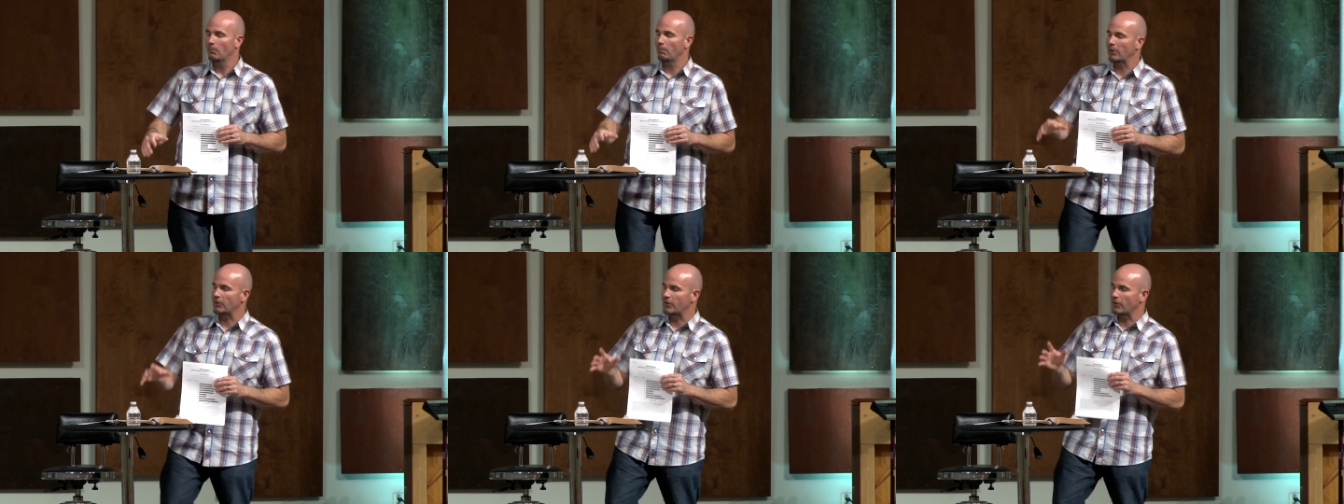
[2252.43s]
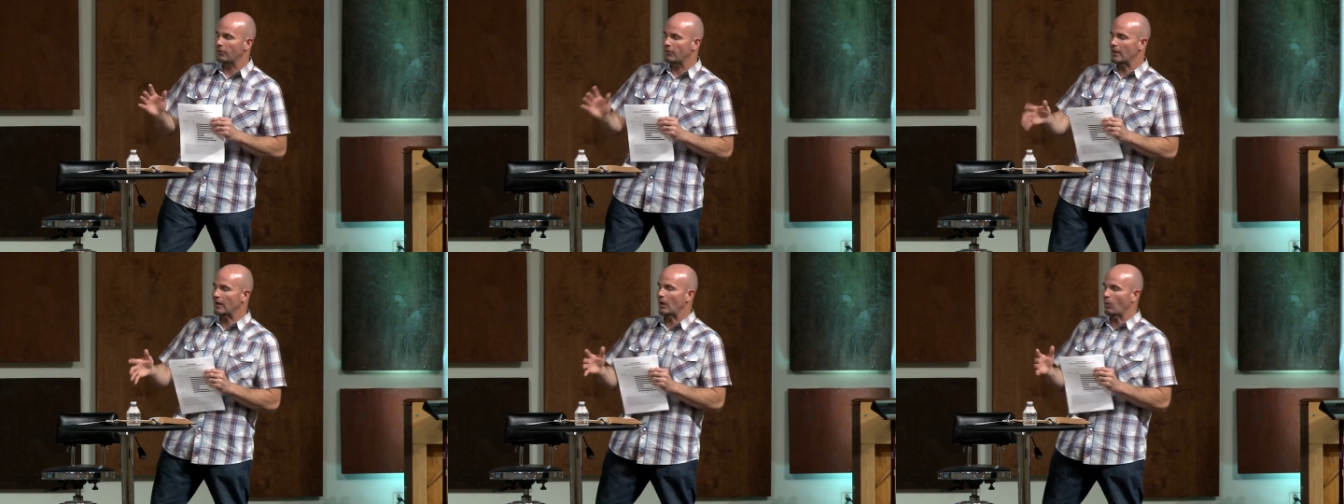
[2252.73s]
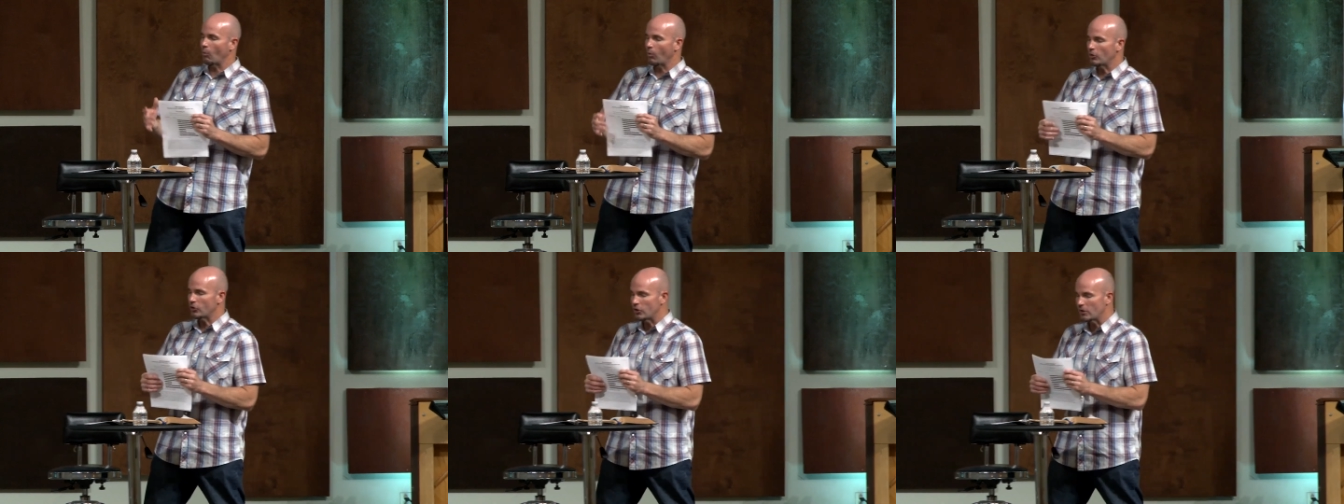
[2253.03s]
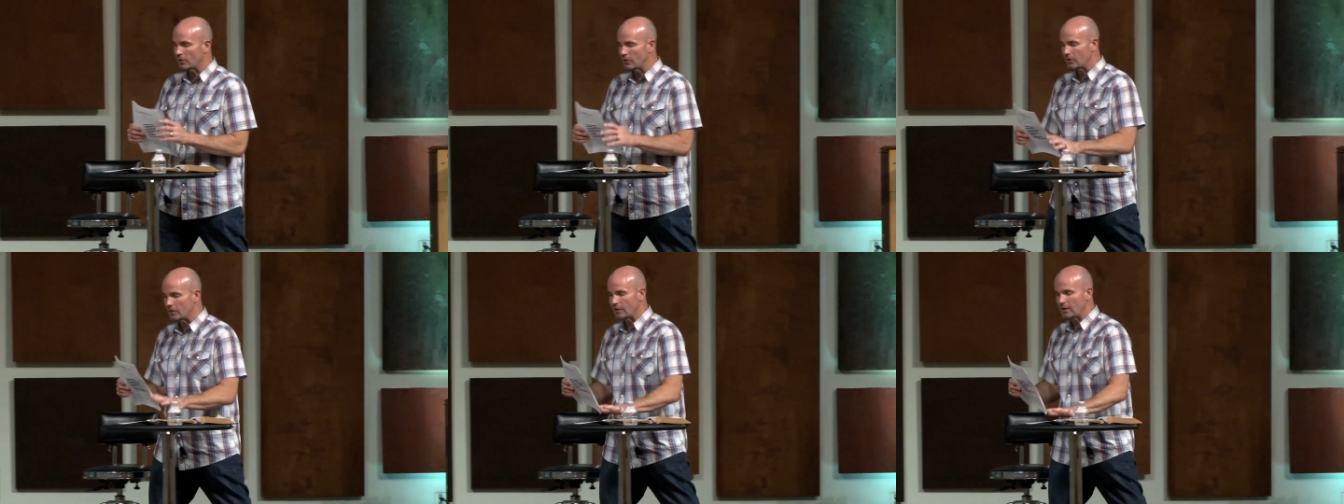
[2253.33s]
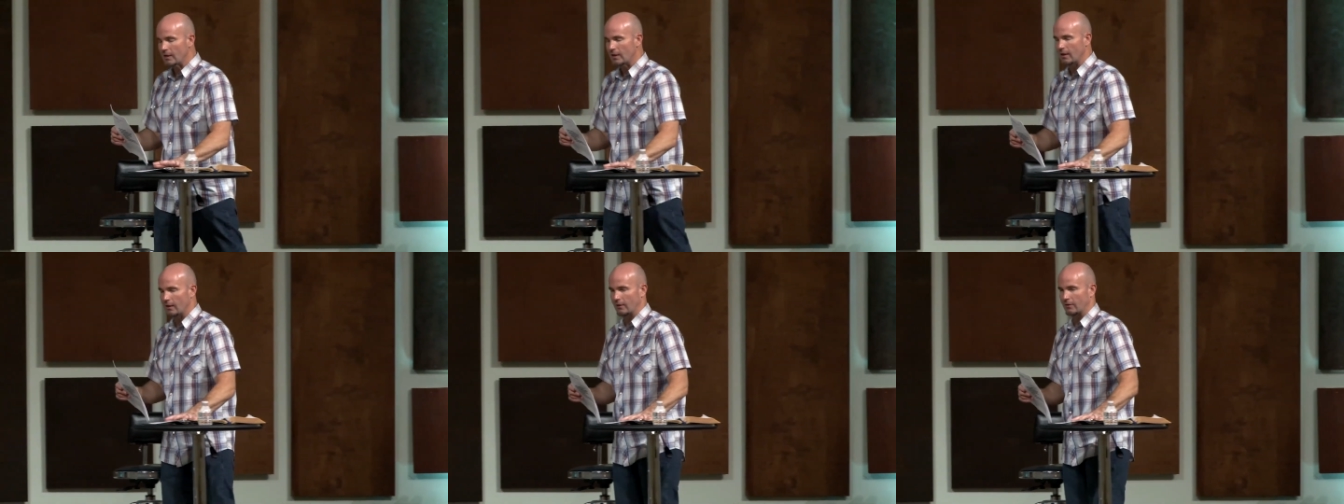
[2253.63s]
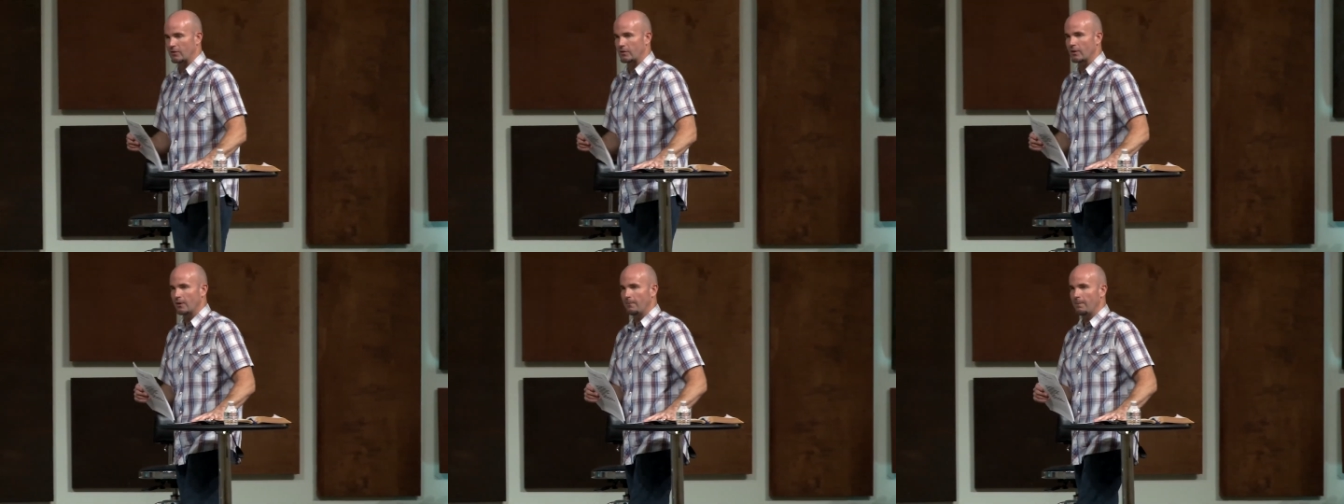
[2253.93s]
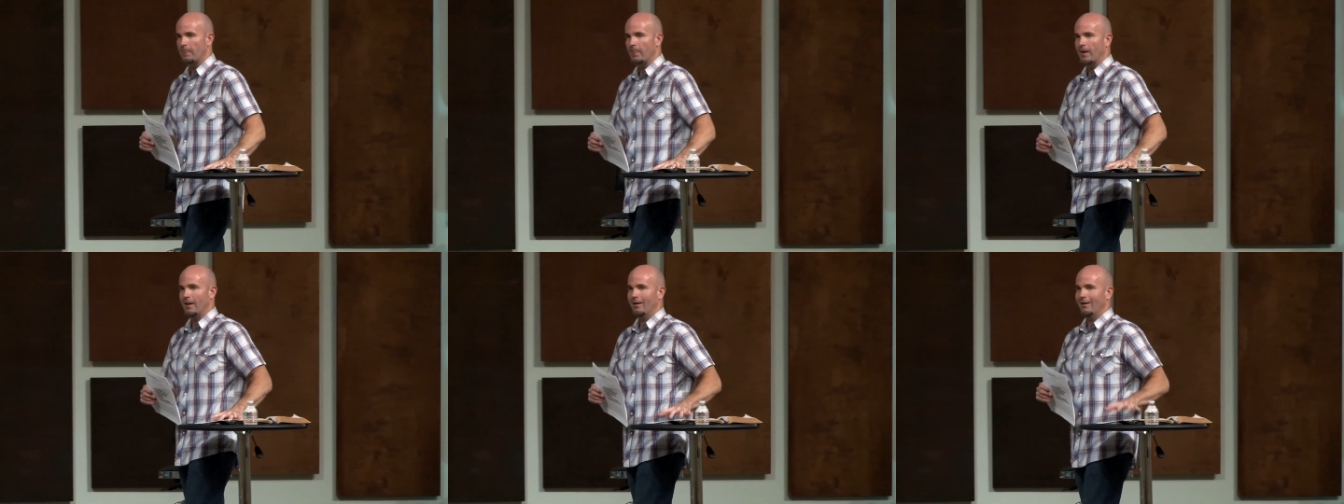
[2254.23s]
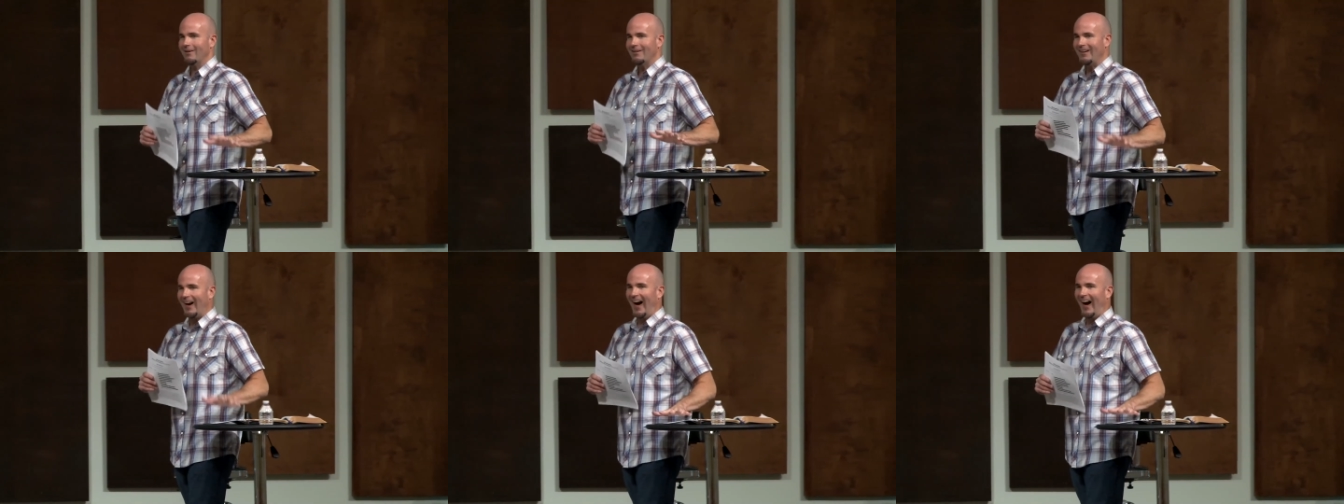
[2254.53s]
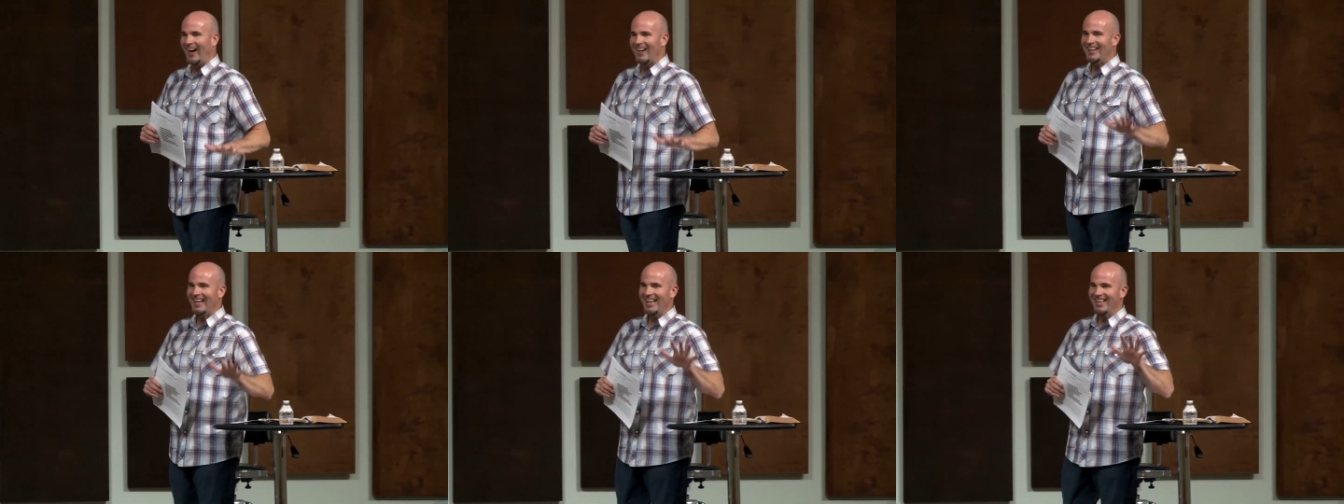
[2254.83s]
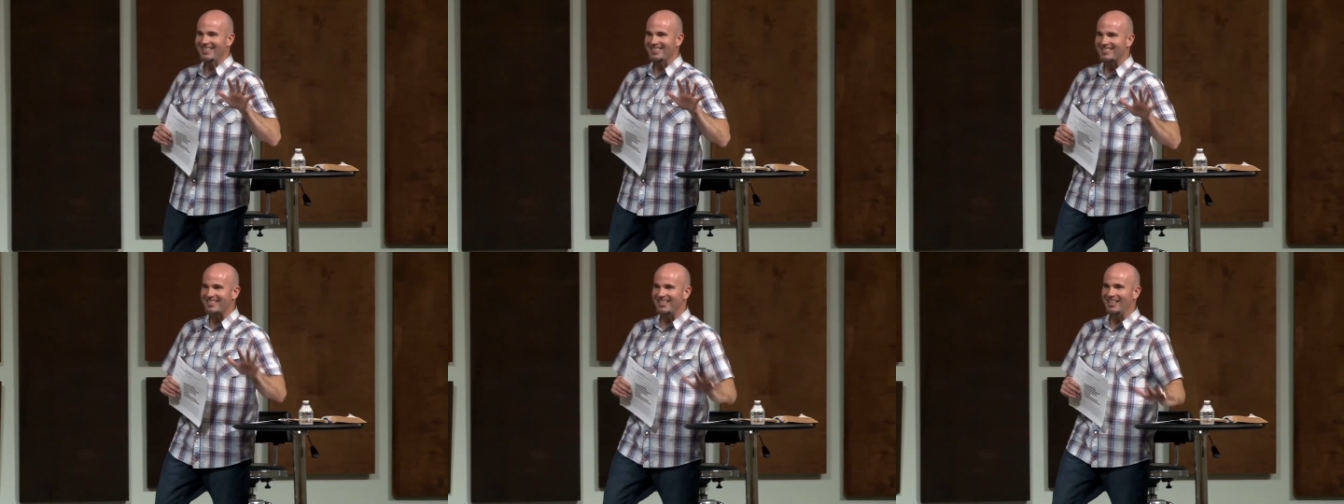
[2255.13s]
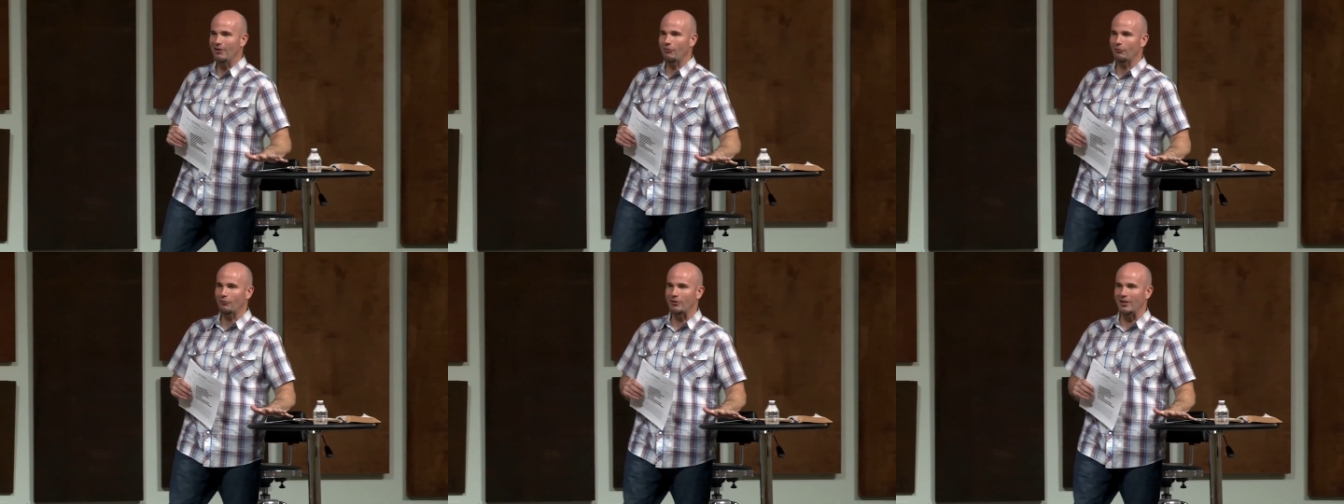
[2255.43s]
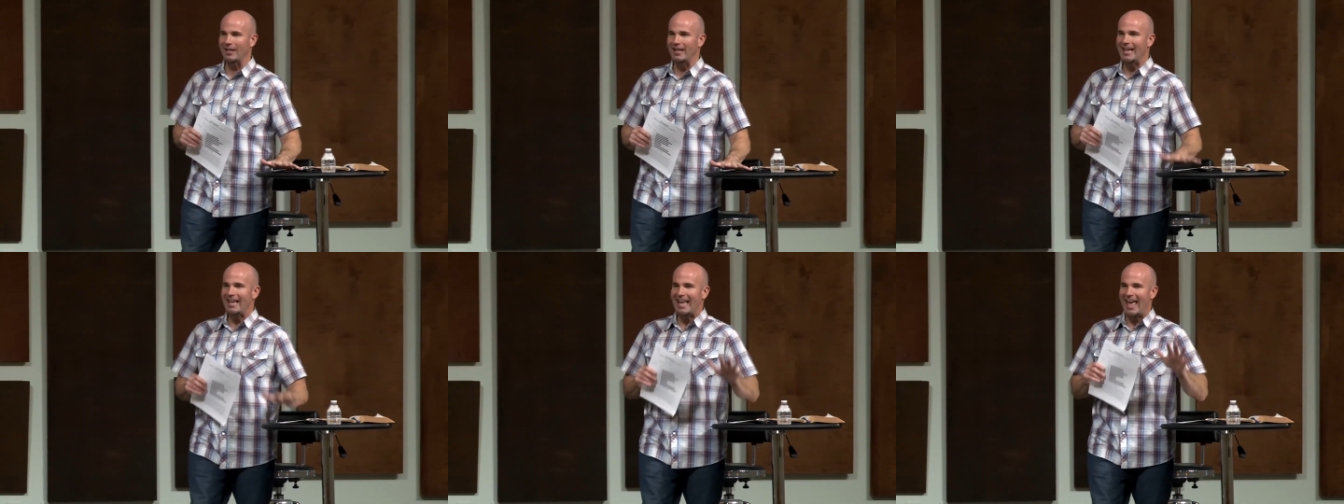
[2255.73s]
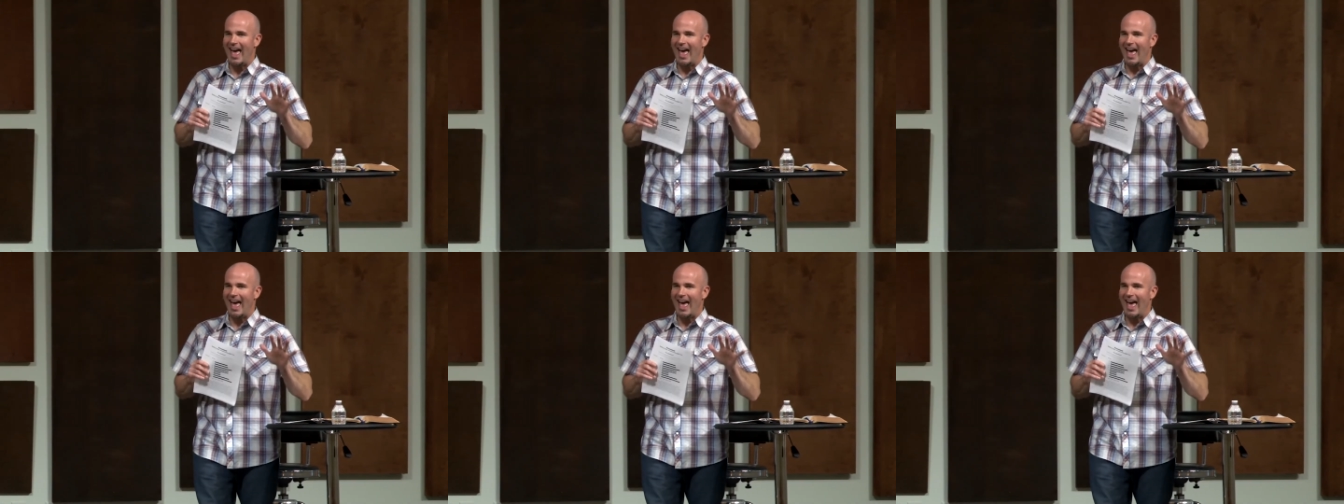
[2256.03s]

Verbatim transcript: But the thing I want you to see is God has gifted